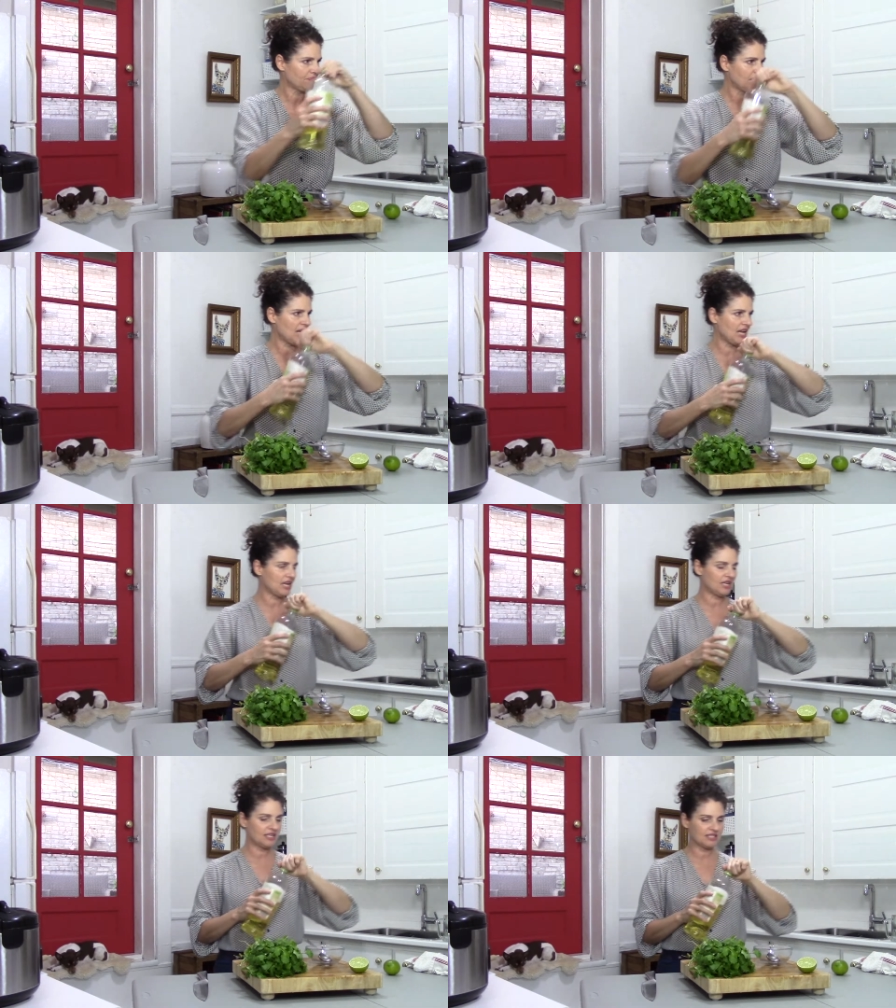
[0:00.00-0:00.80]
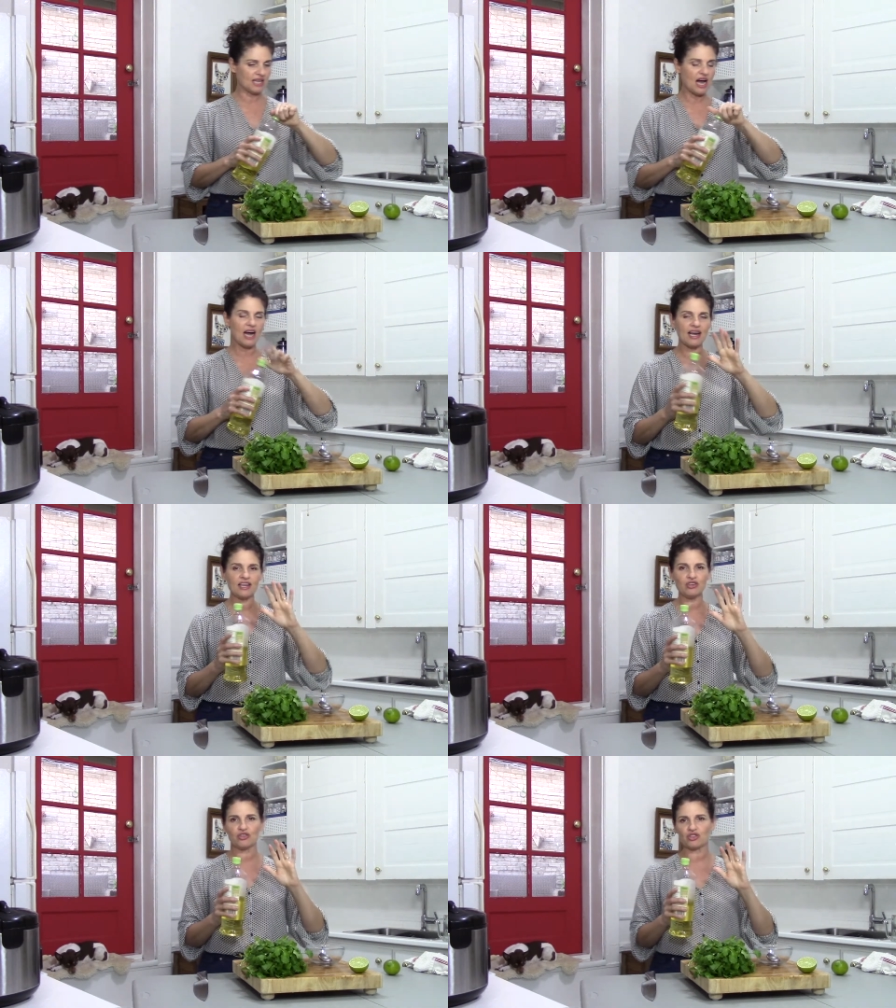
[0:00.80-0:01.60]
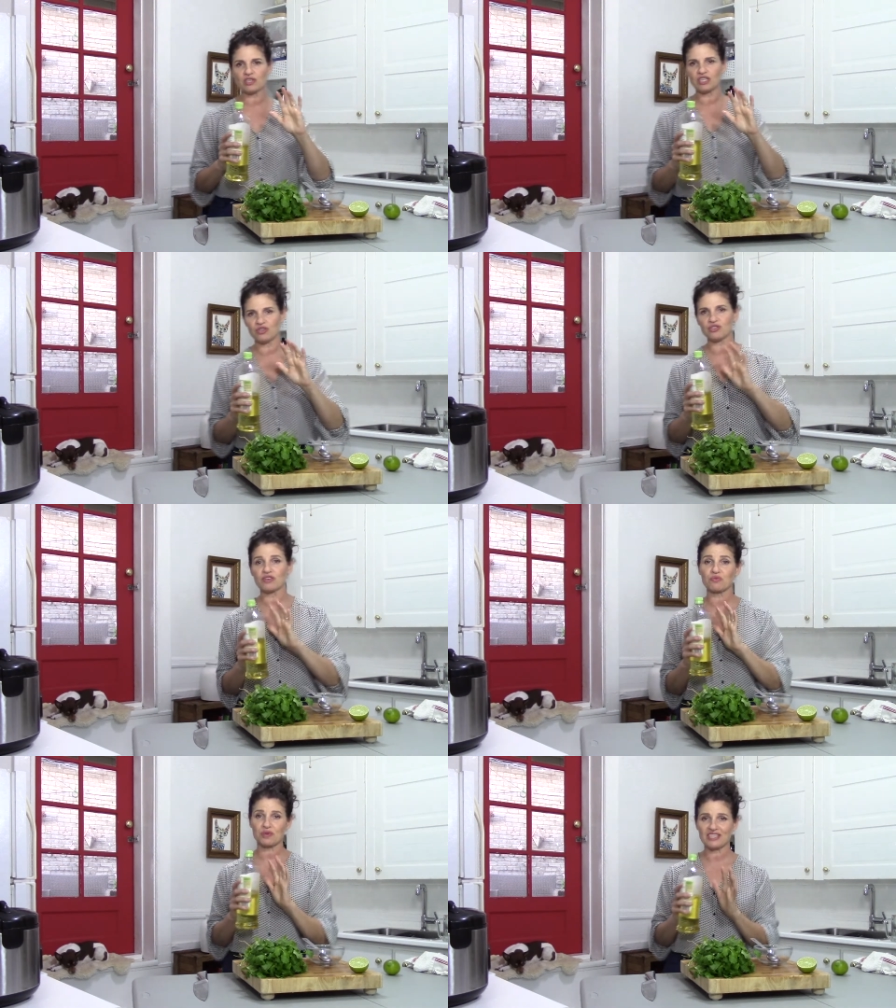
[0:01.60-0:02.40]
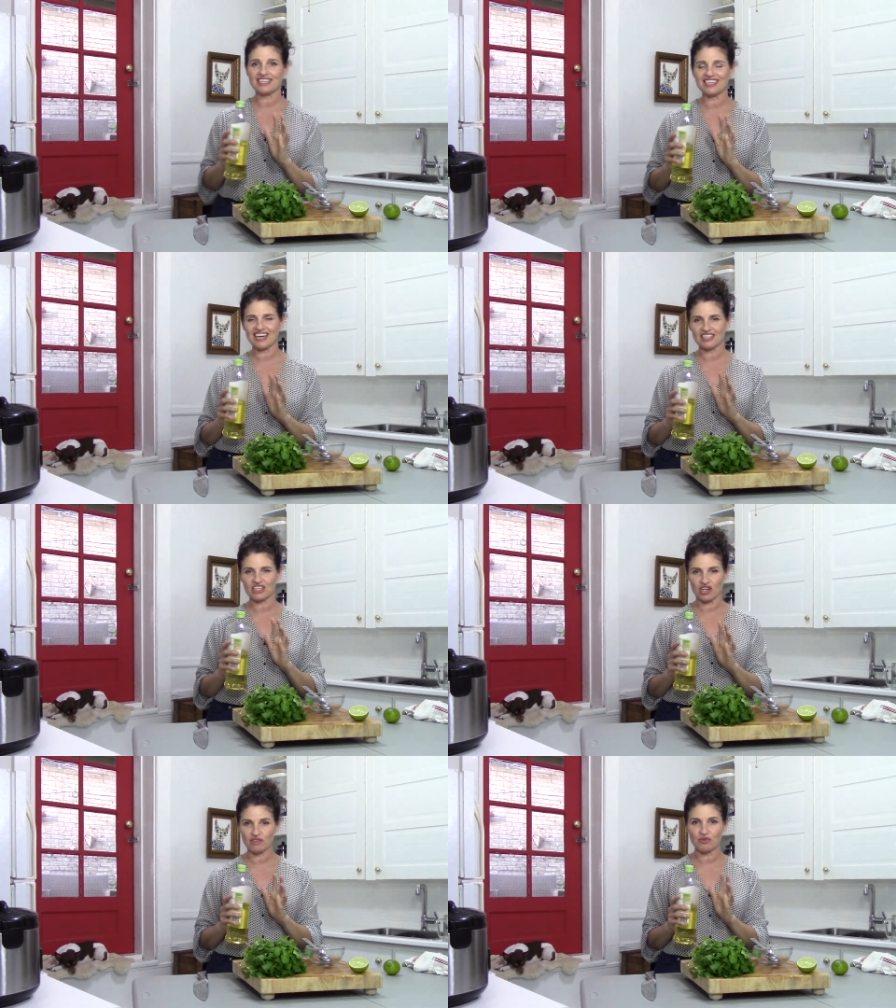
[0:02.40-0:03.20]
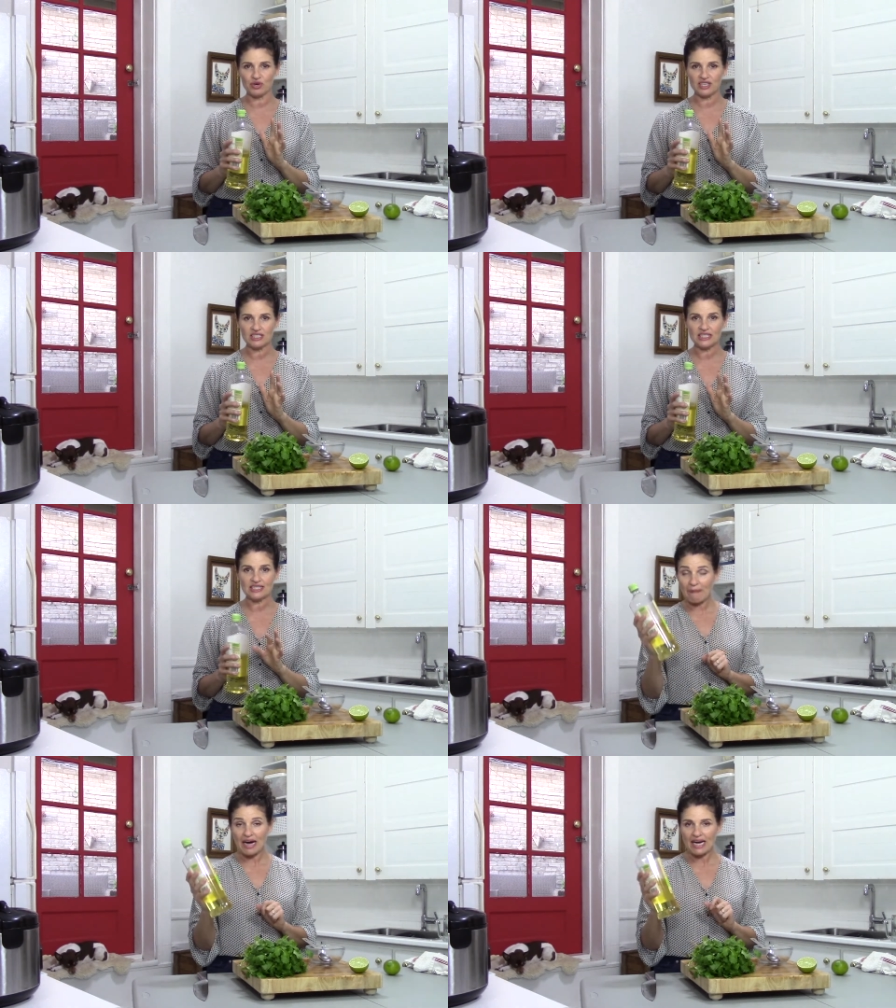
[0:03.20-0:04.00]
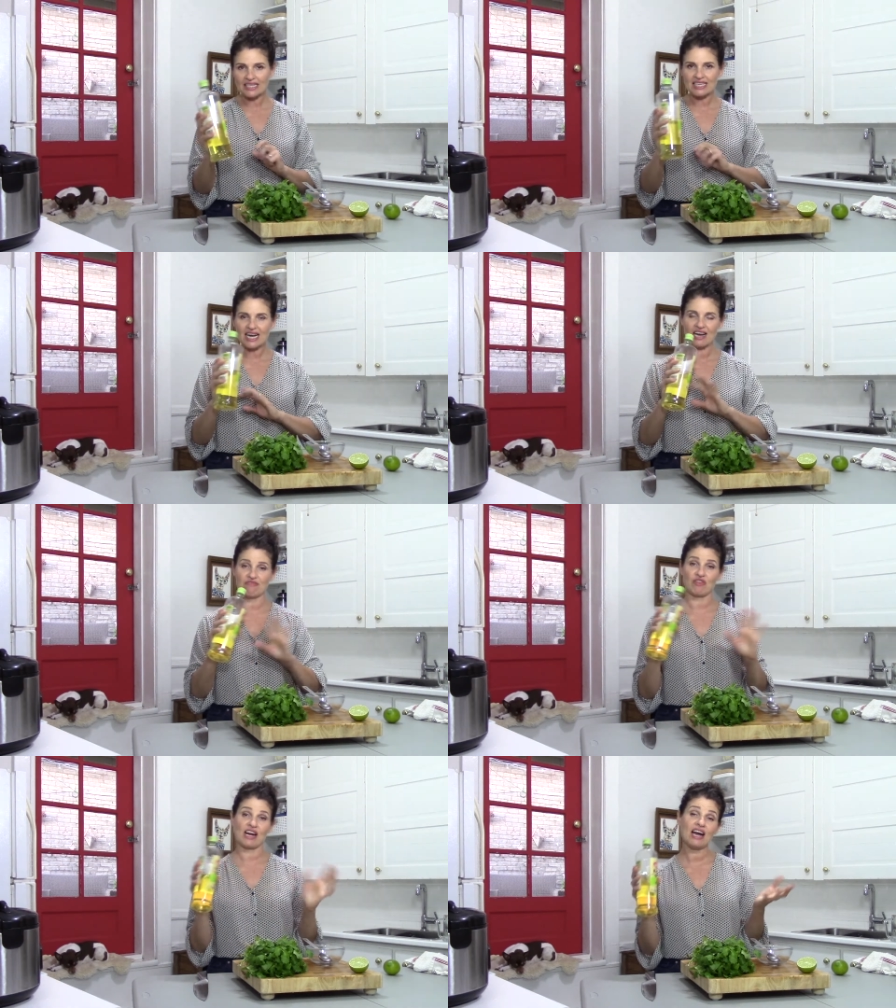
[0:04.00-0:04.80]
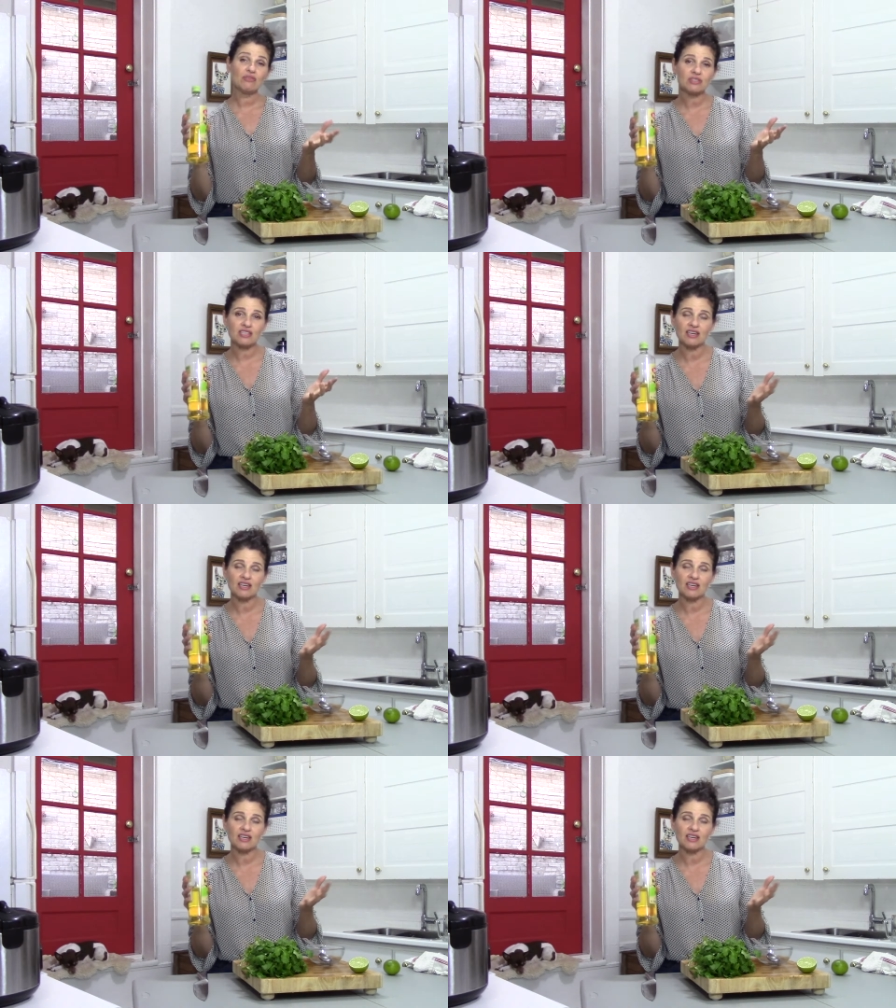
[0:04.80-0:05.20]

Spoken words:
is, I usually use a really nice olive oil, but I've run out.